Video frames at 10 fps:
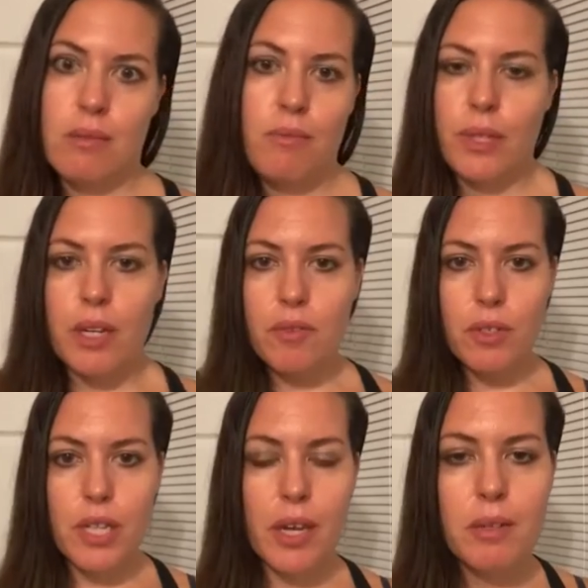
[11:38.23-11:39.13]
whatever,
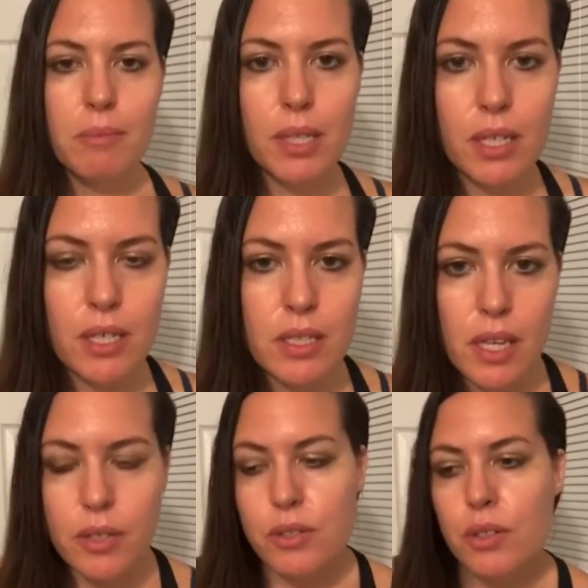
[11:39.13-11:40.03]
ten minutes.
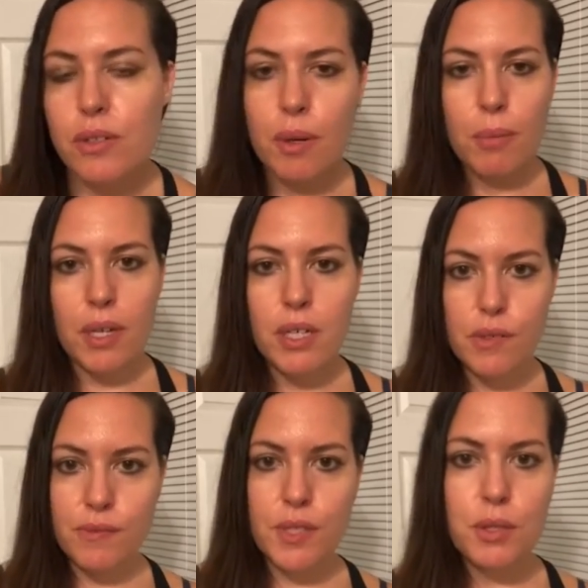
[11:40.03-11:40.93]
I don't know if I'm ready to
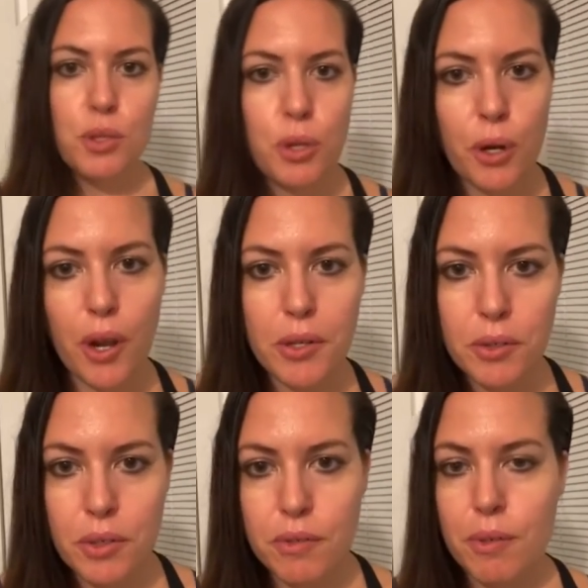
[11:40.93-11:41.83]
feature. I don't
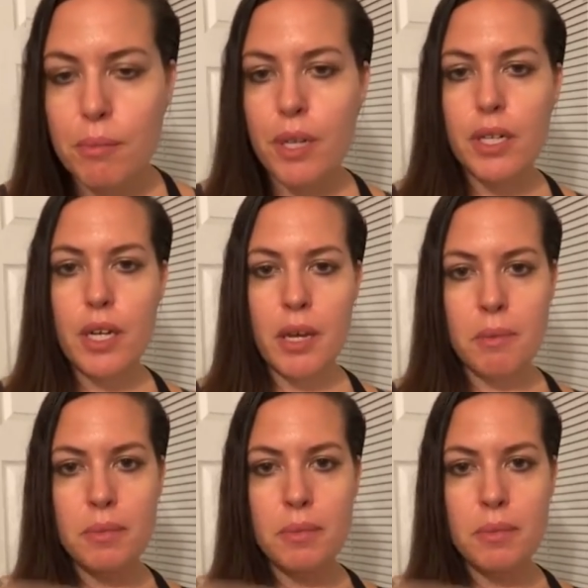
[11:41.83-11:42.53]
know if I'm ready to M